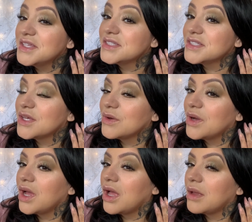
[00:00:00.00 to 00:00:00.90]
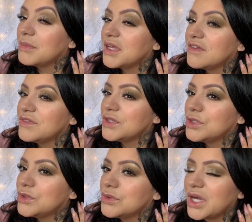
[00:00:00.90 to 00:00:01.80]
So I
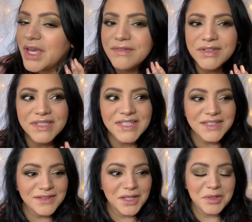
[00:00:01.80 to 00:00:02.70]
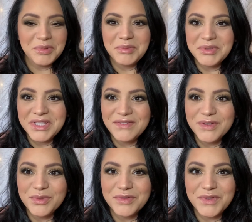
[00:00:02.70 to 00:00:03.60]
haven't seen a lot of people even
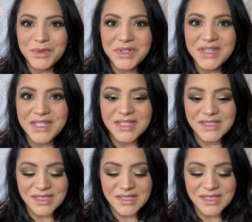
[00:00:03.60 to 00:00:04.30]
reviewing these.